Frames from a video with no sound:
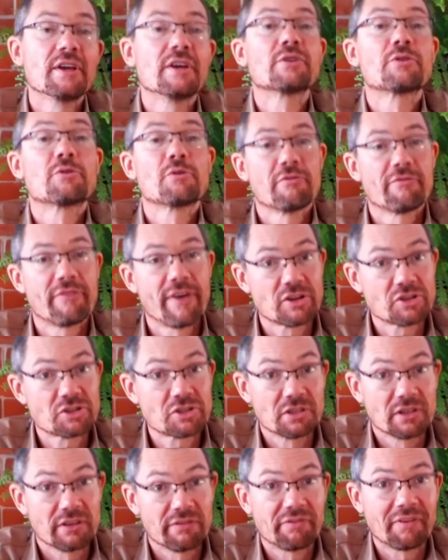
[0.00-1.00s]
to
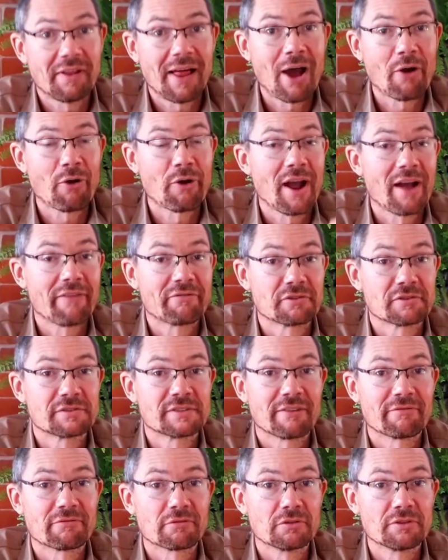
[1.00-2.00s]
eventually flower after
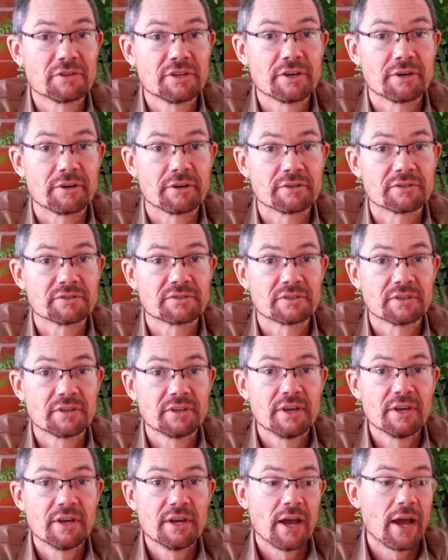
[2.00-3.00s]
several years.
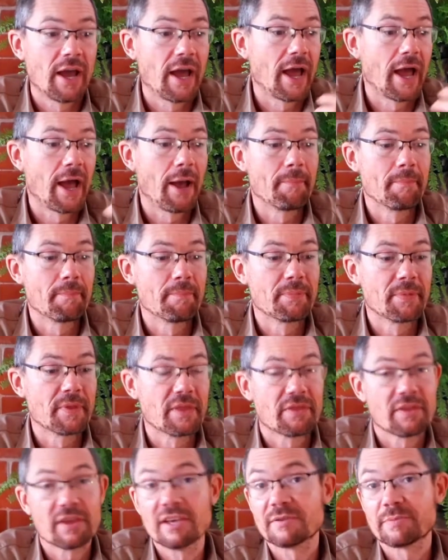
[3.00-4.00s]

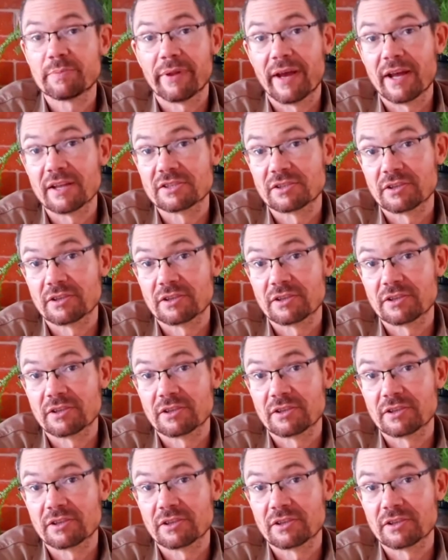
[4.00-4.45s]
These plants